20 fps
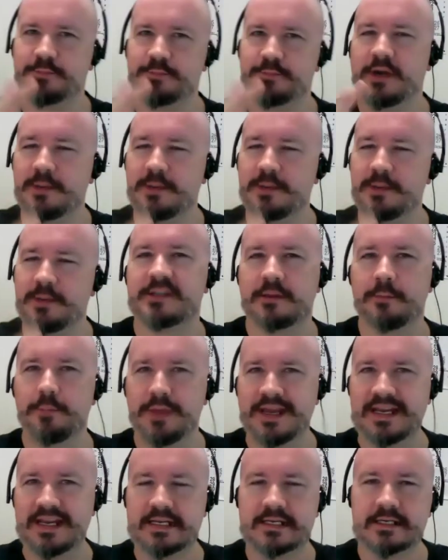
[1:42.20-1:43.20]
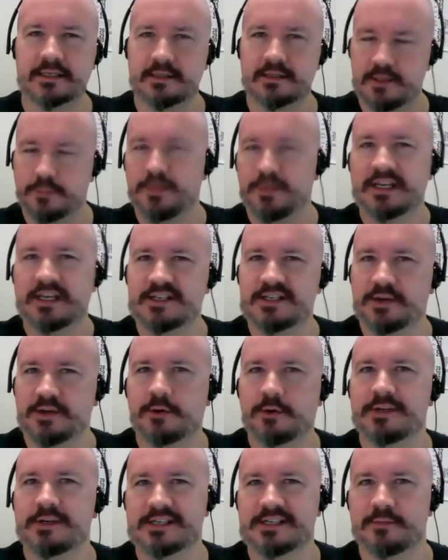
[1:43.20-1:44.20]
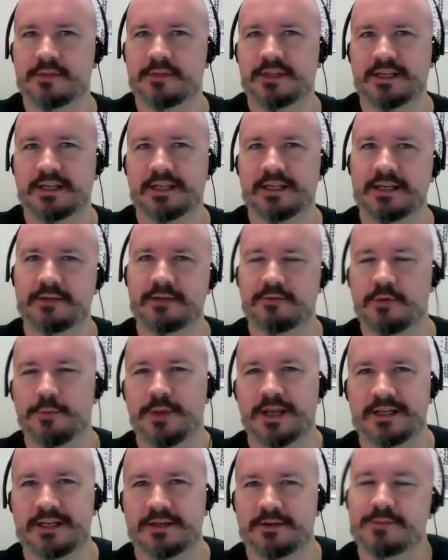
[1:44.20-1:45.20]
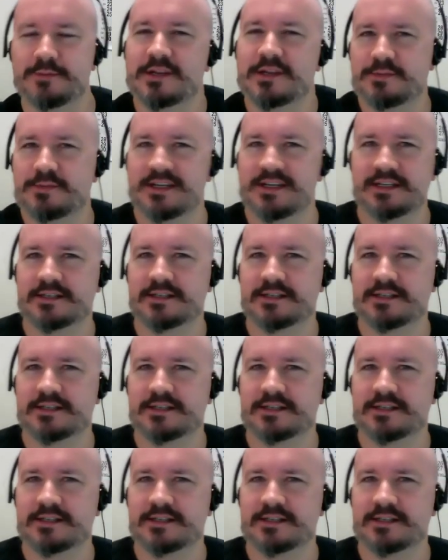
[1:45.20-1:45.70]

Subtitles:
pretty much the big tourism thing in Romania. It must be